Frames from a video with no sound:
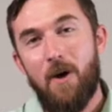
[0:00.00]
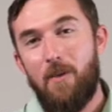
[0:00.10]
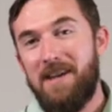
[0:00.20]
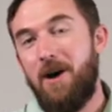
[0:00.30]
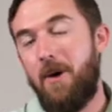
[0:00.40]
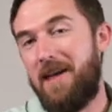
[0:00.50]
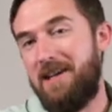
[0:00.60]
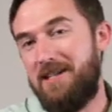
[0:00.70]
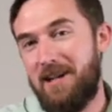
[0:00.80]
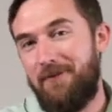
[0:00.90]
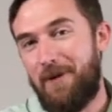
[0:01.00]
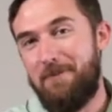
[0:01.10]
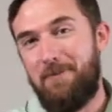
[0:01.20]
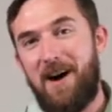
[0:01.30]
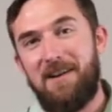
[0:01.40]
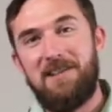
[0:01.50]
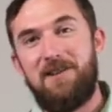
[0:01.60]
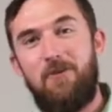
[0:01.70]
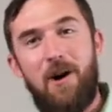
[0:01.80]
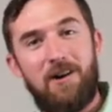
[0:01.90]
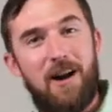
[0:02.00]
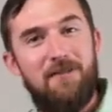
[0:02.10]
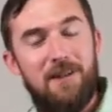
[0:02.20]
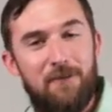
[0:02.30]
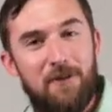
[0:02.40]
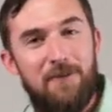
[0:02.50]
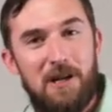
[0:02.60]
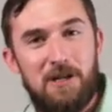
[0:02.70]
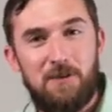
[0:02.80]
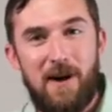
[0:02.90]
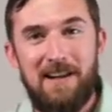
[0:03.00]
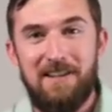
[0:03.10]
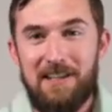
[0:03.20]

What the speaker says: we know that different bodies of water have different fish, right?